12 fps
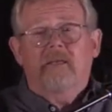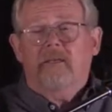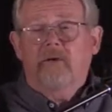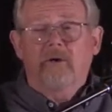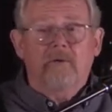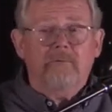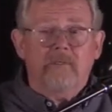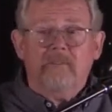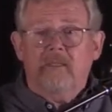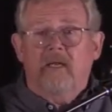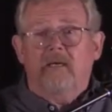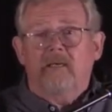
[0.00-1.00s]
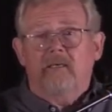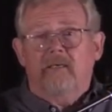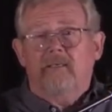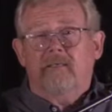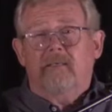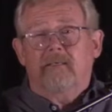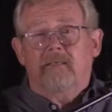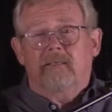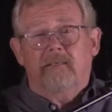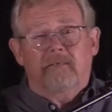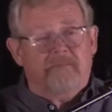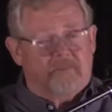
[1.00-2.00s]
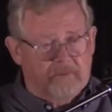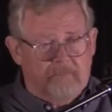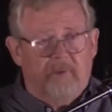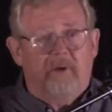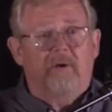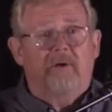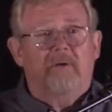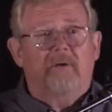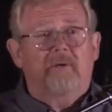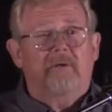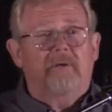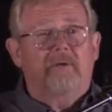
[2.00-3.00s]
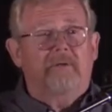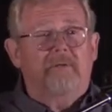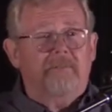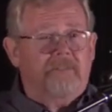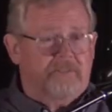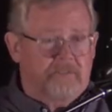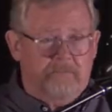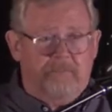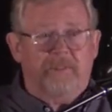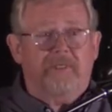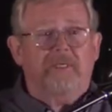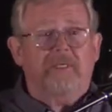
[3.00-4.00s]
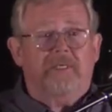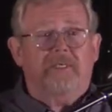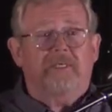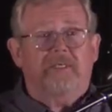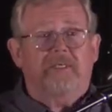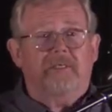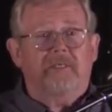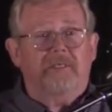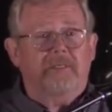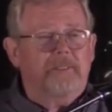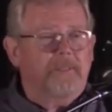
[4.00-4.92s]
You're what love's supposed to be.